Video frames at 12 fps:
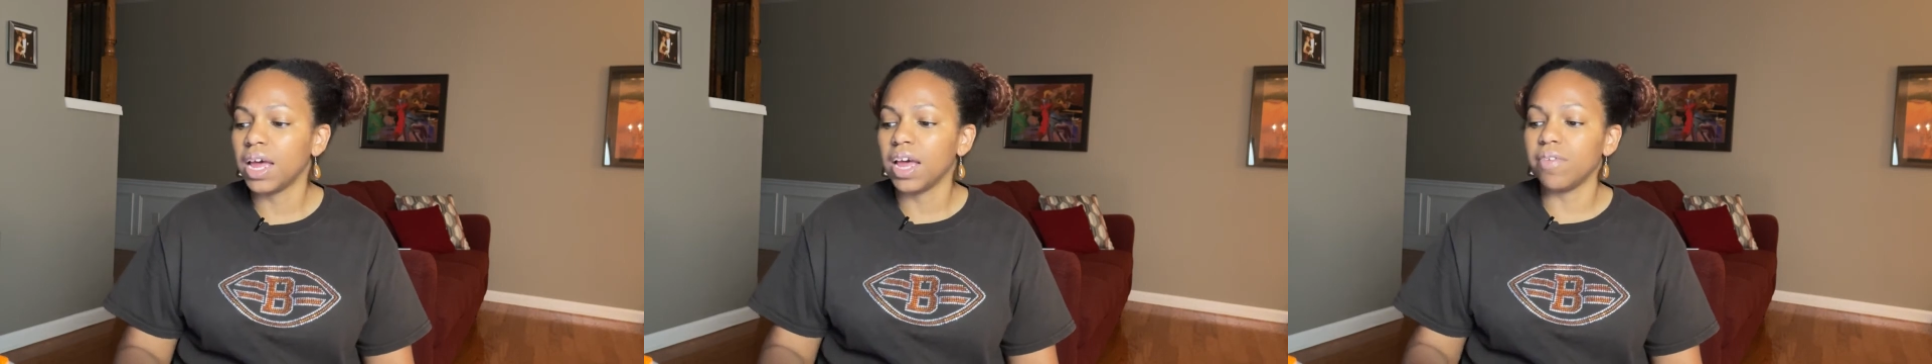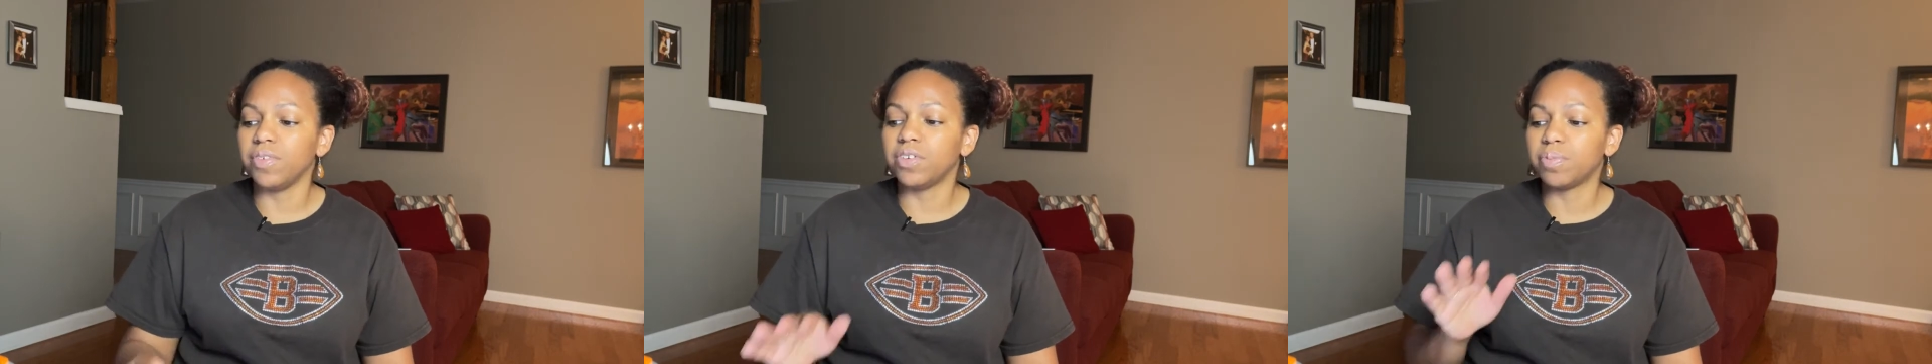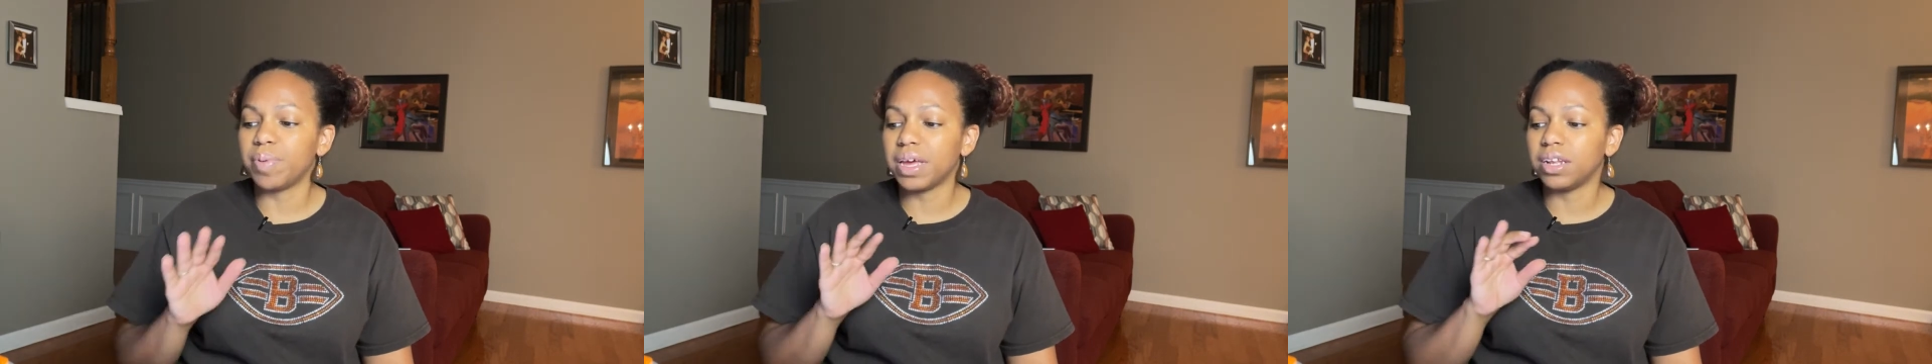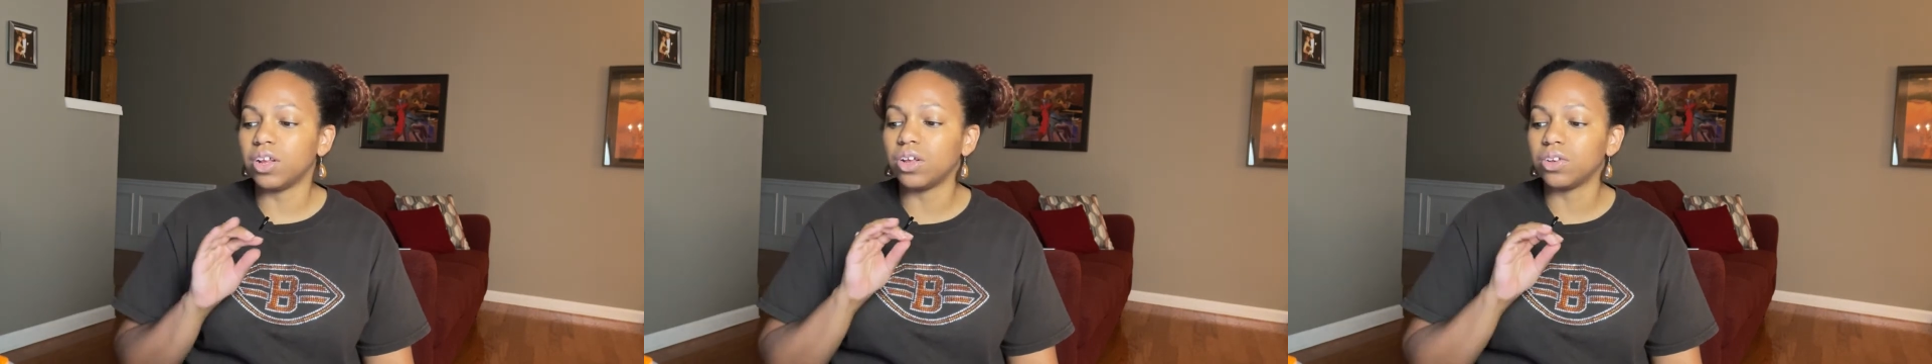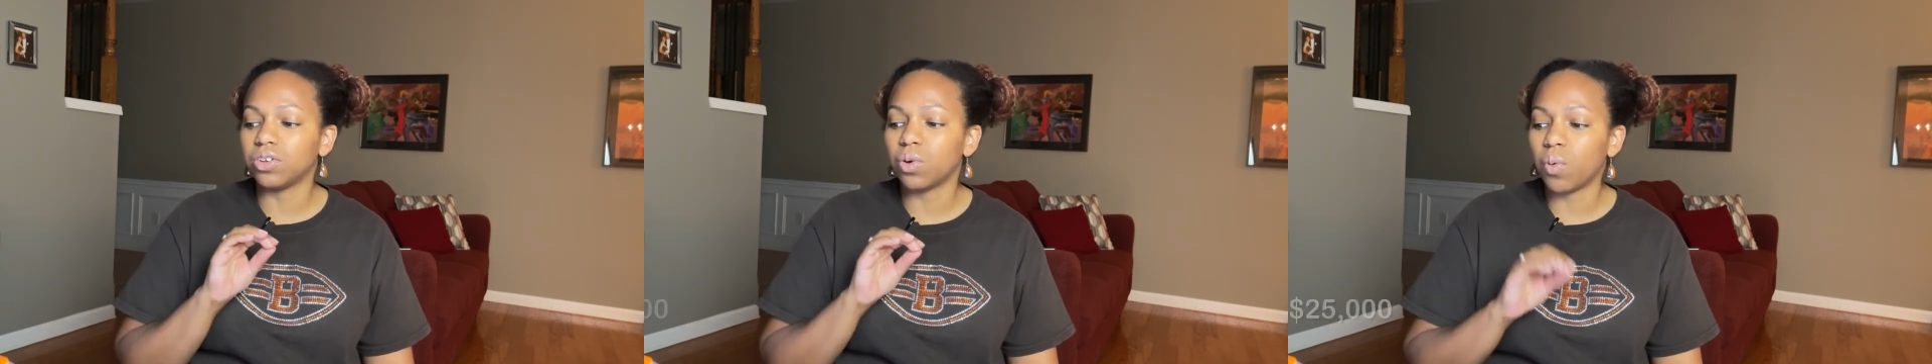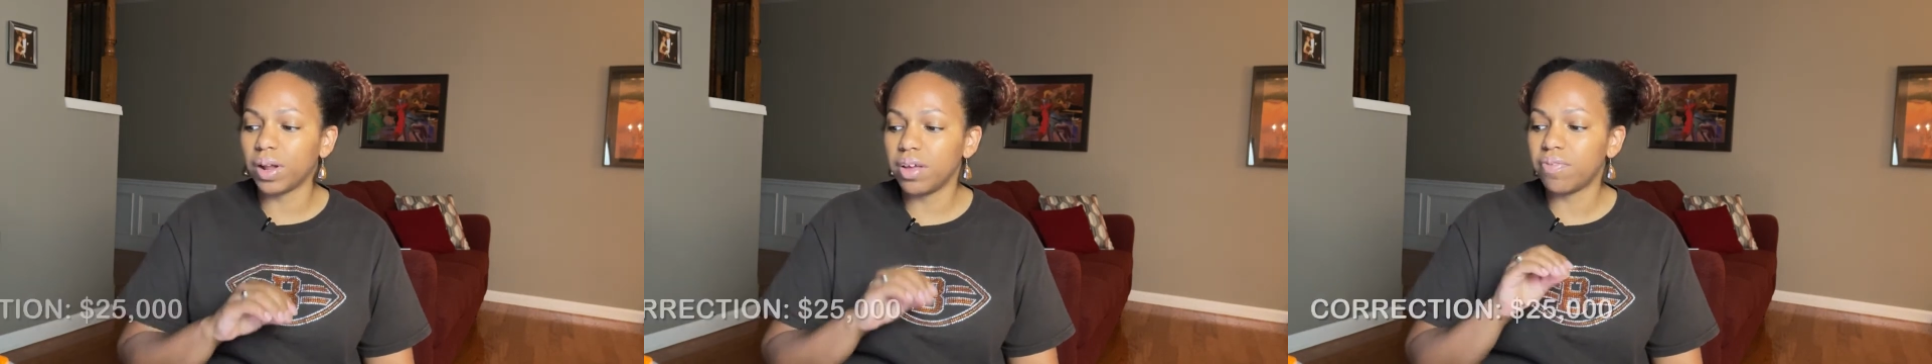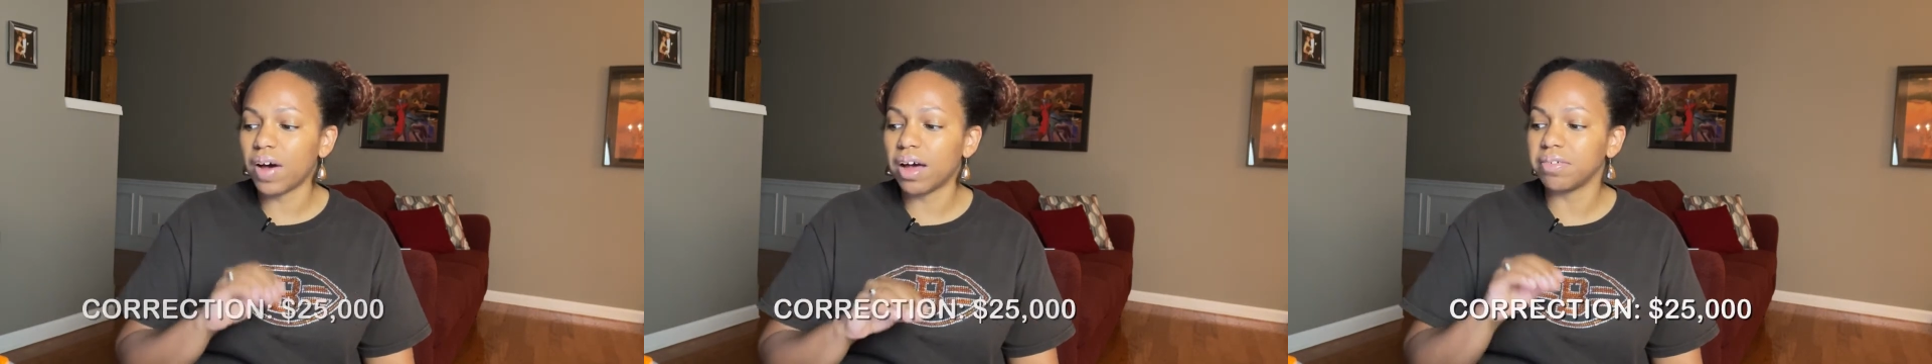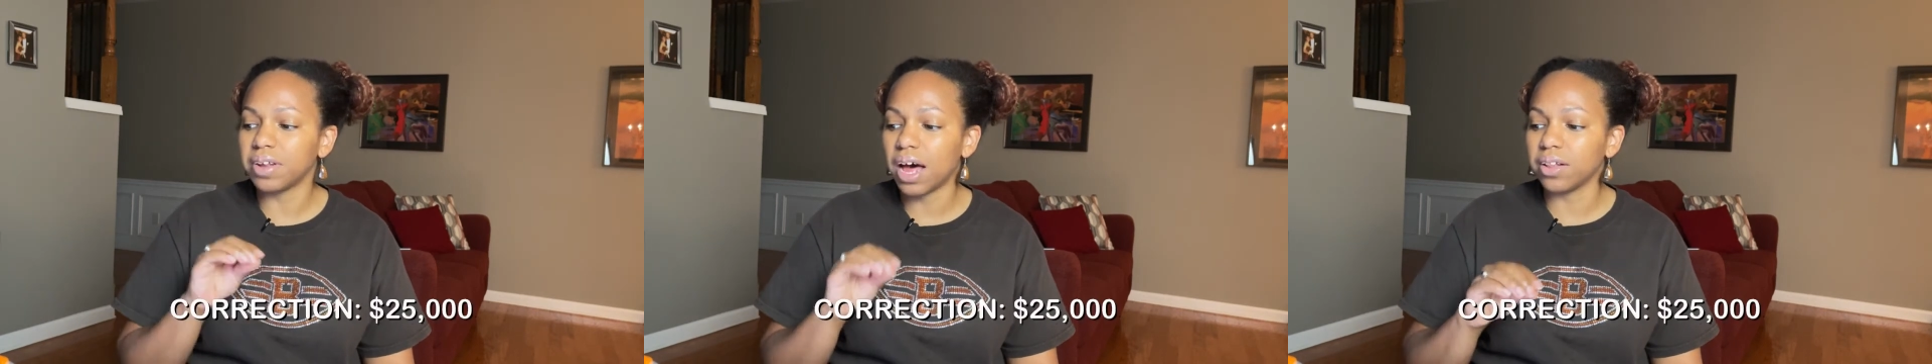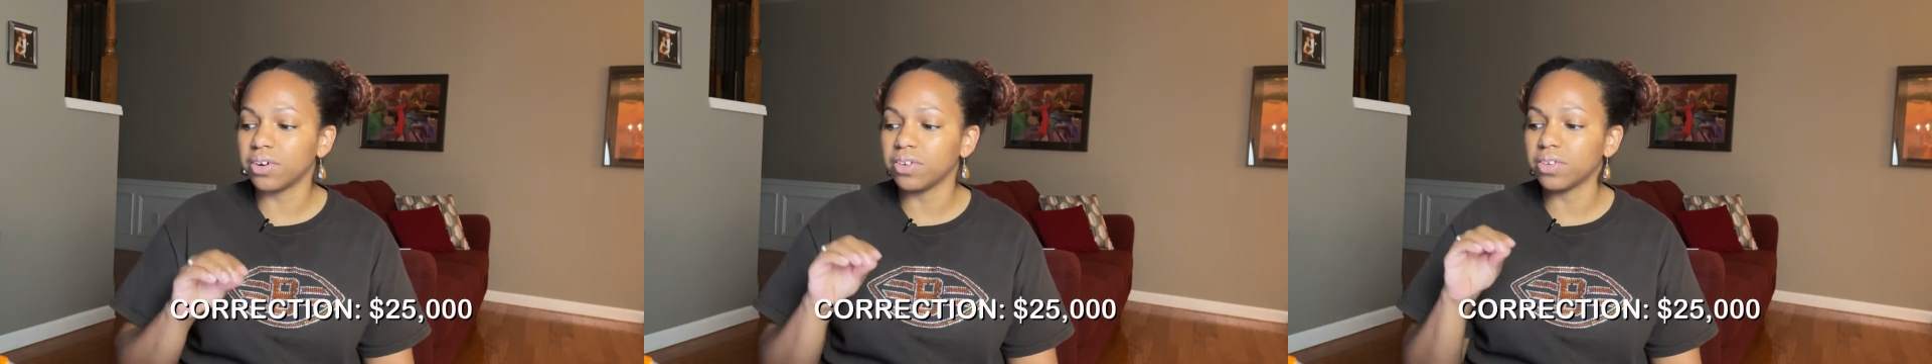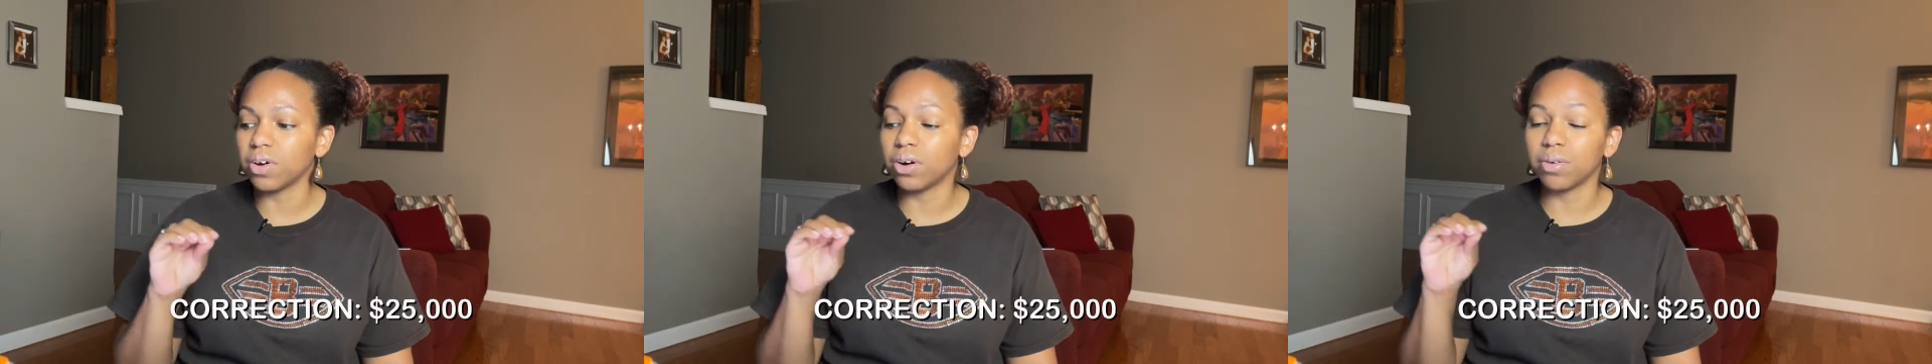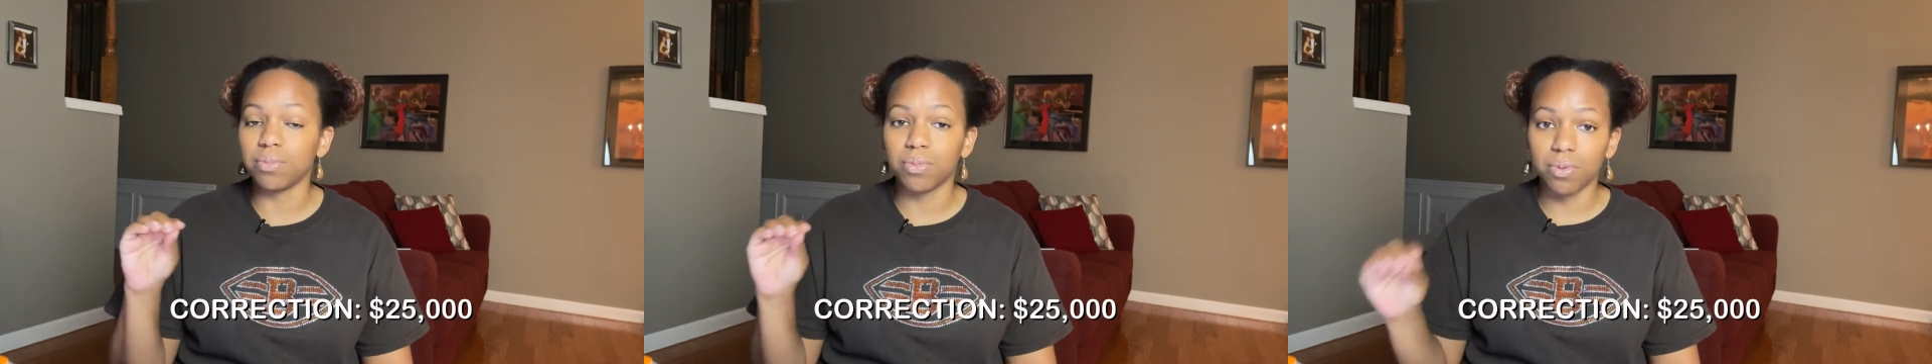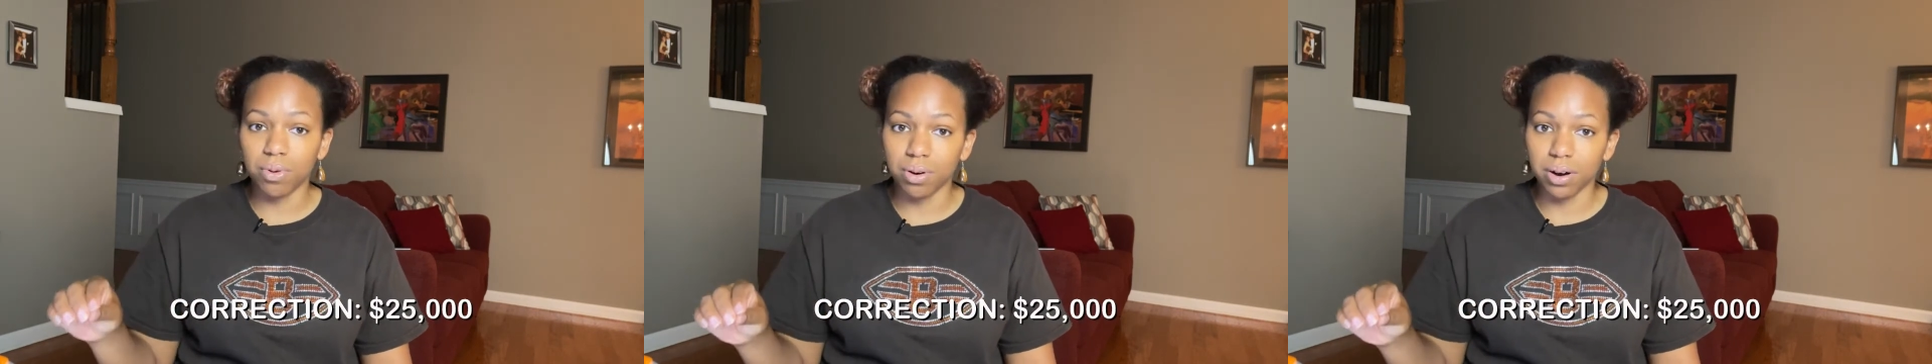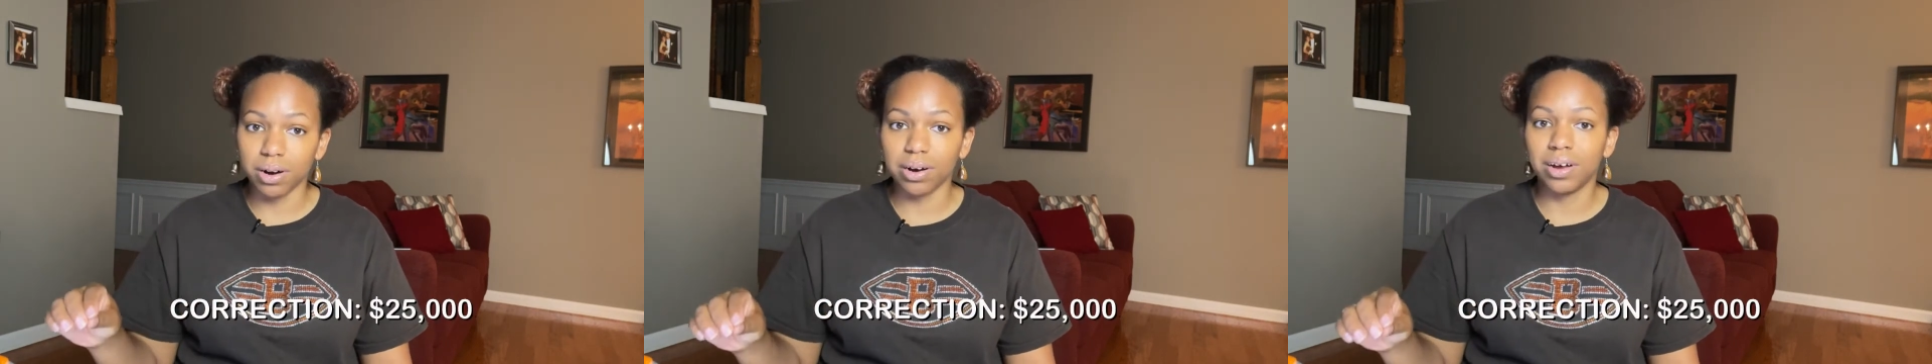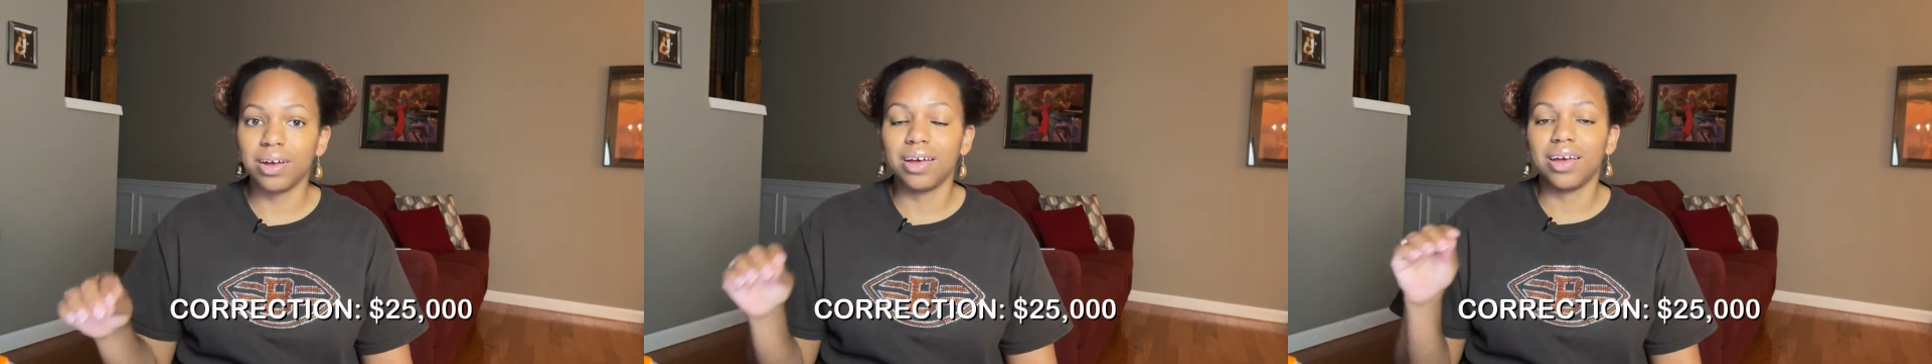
if you spend $25 or more